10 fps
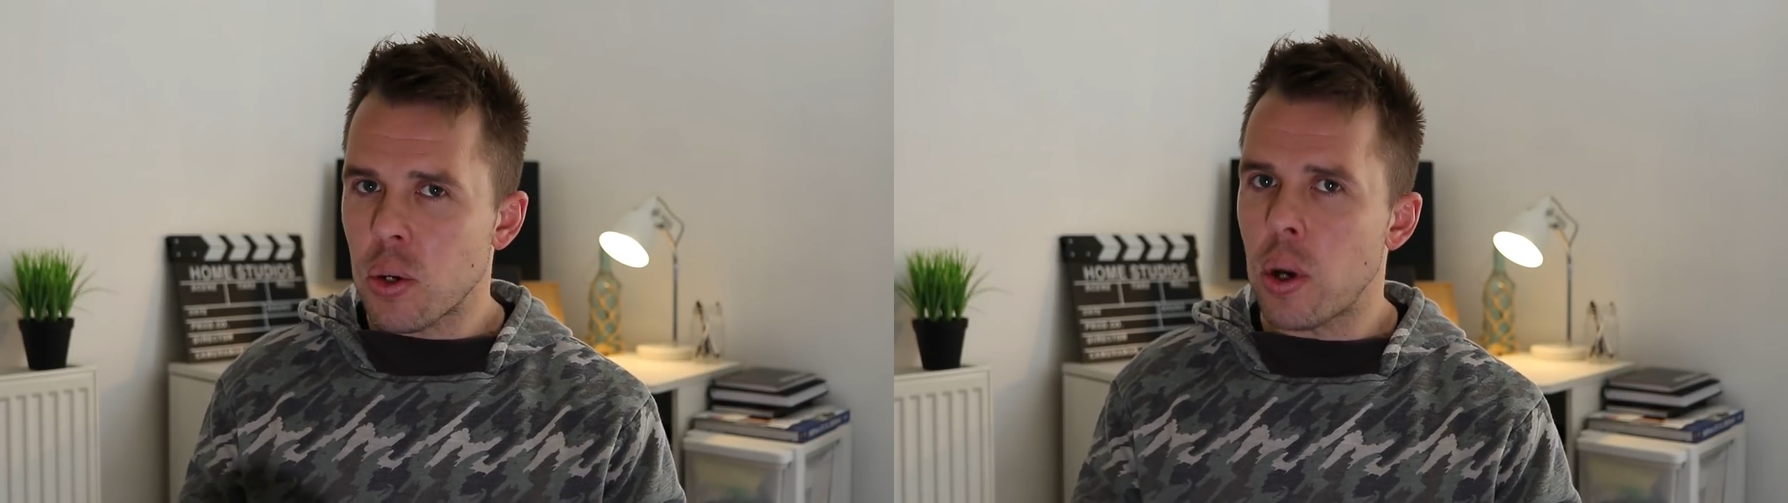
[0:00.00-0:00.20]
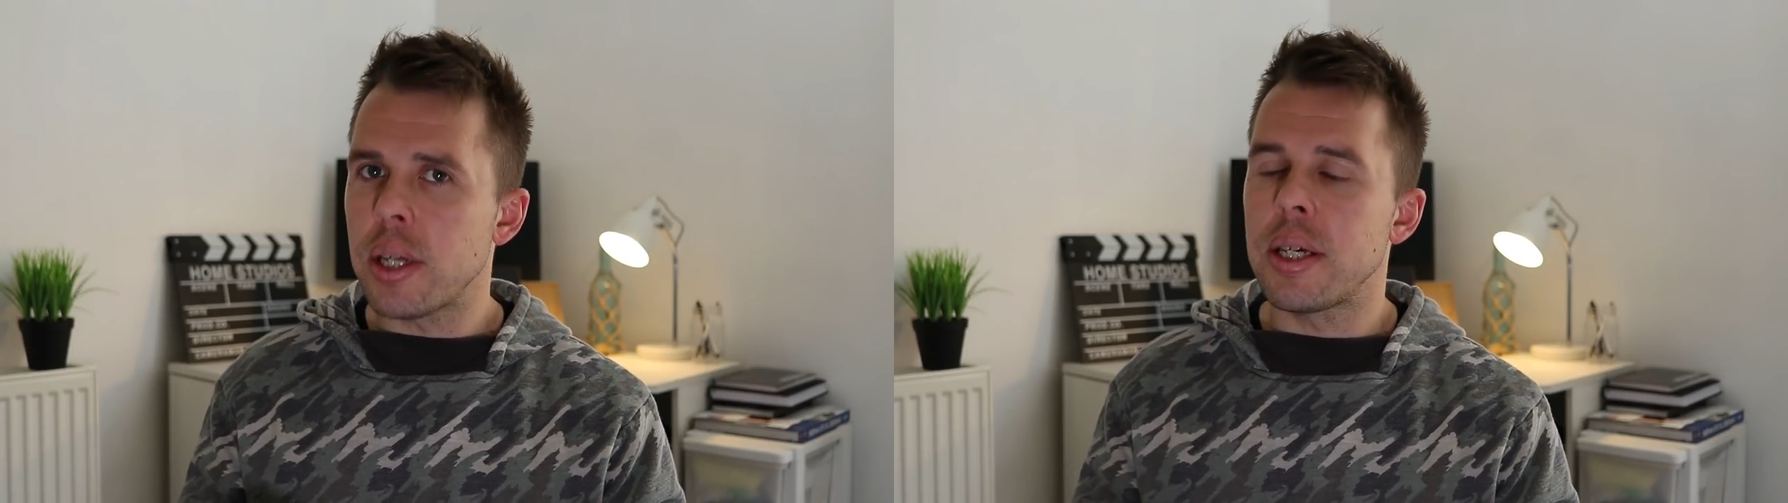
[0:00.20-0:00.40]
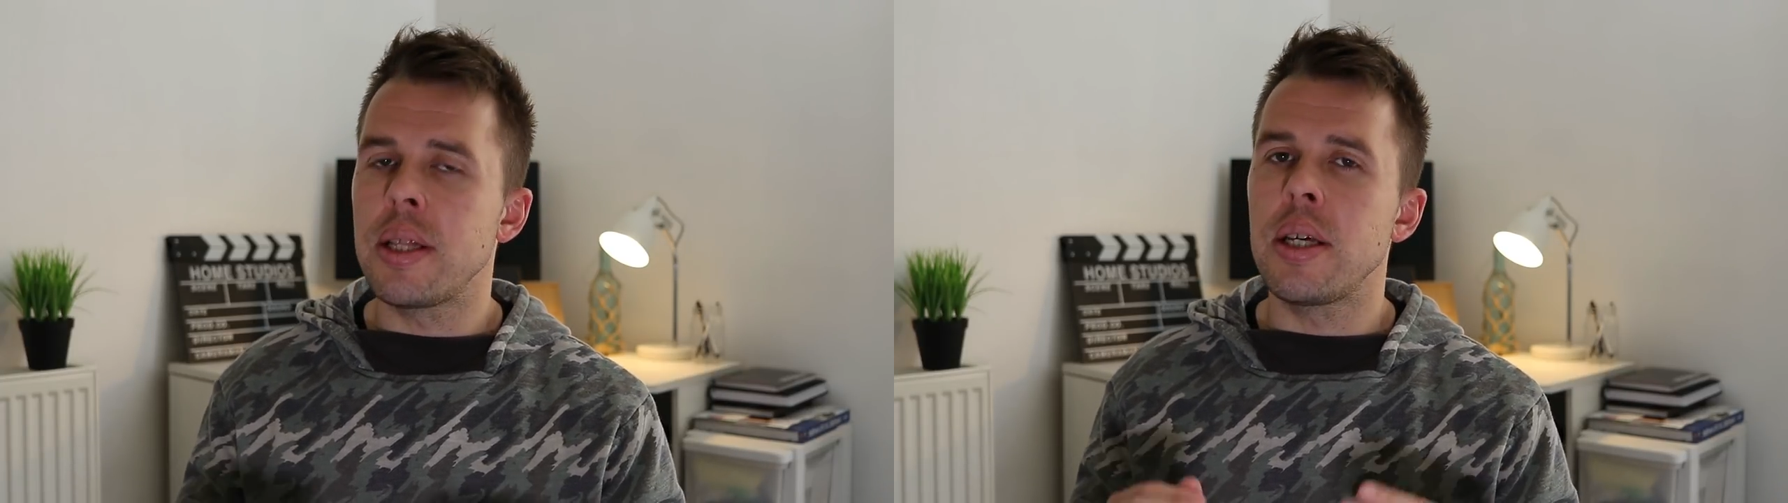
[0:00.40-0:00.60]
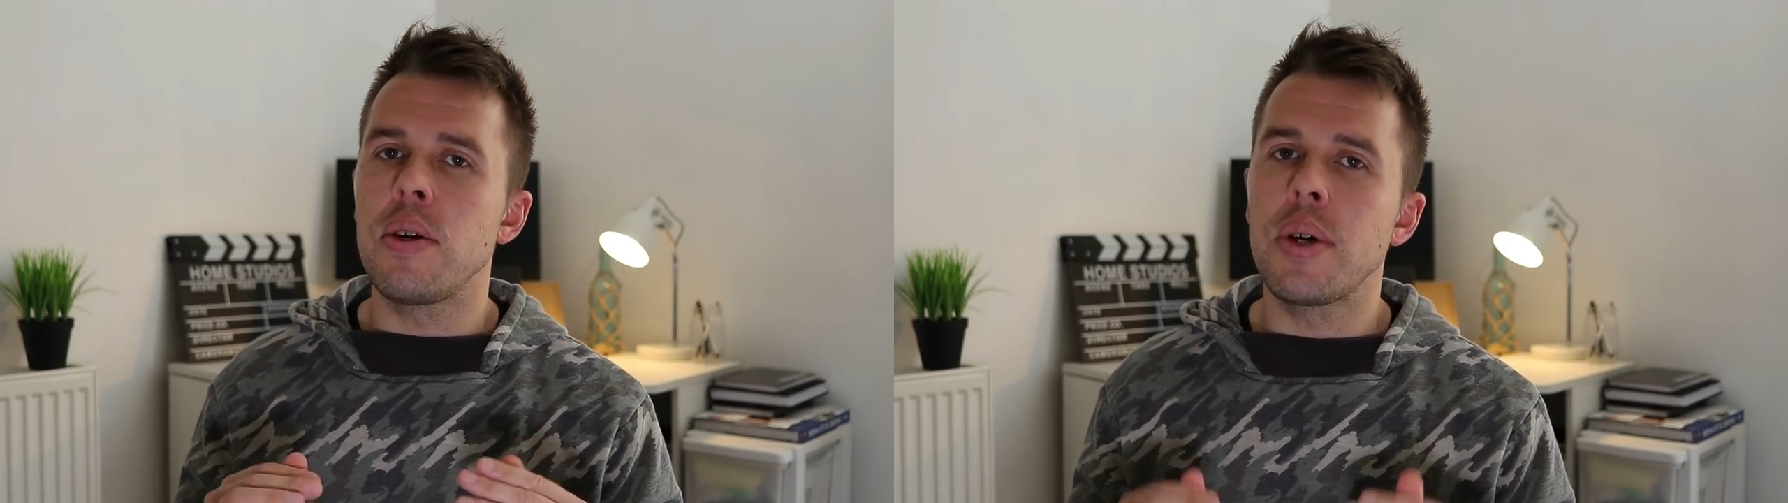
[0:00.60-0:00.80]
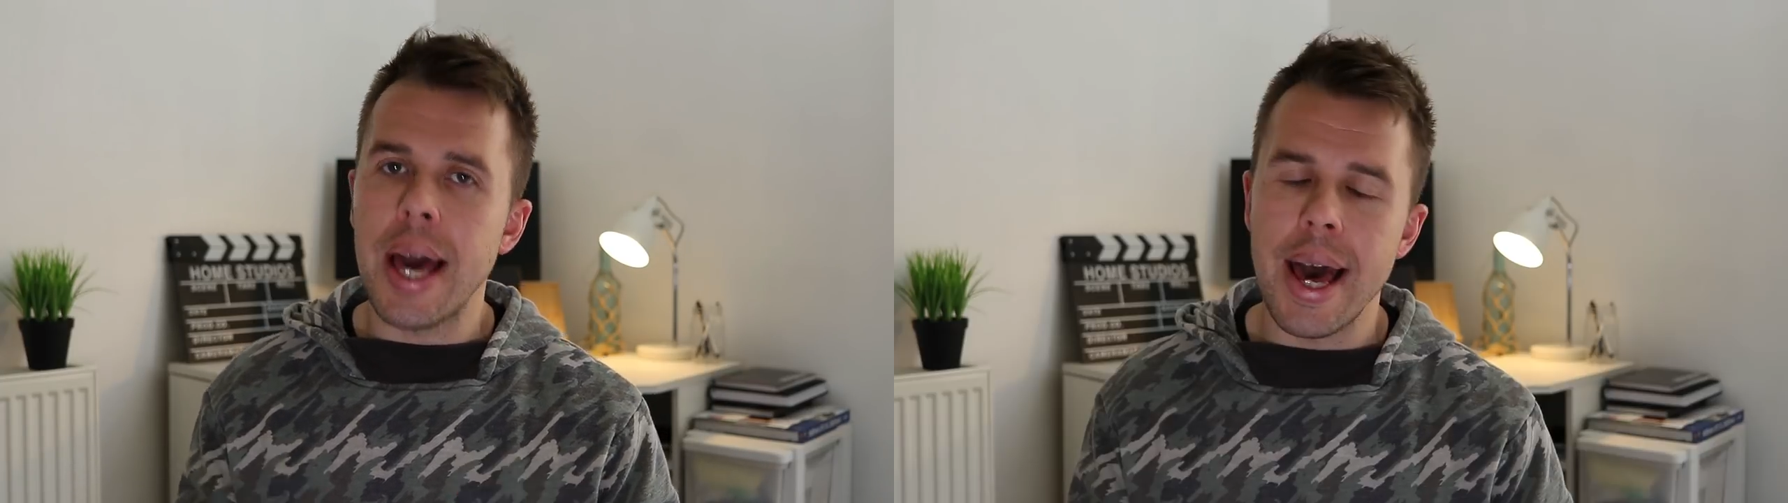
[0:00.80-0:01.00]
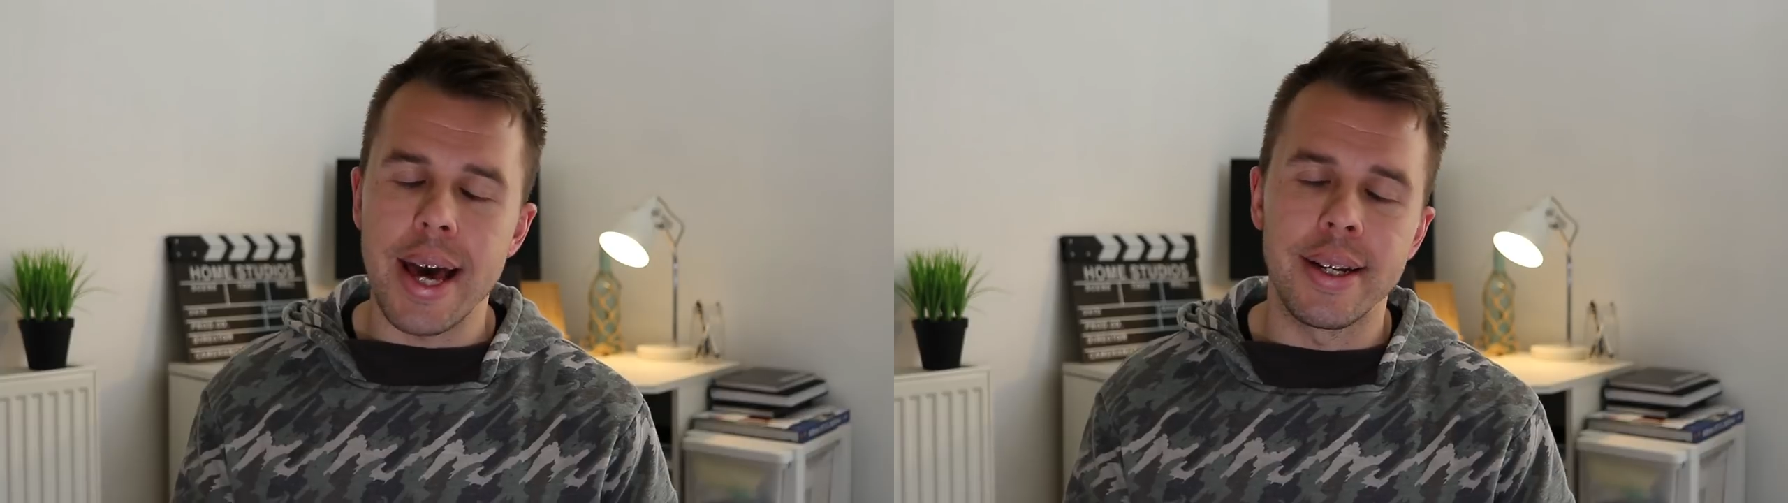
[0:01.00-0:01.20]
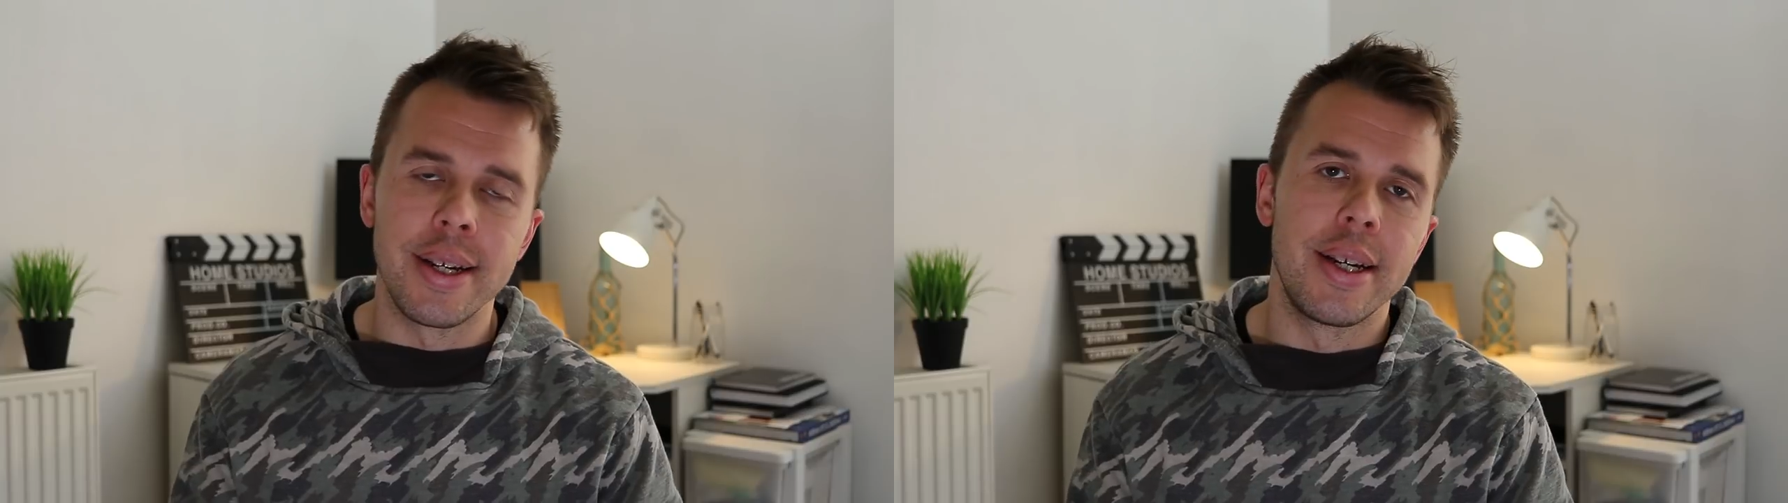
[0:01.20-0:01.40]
quality that you can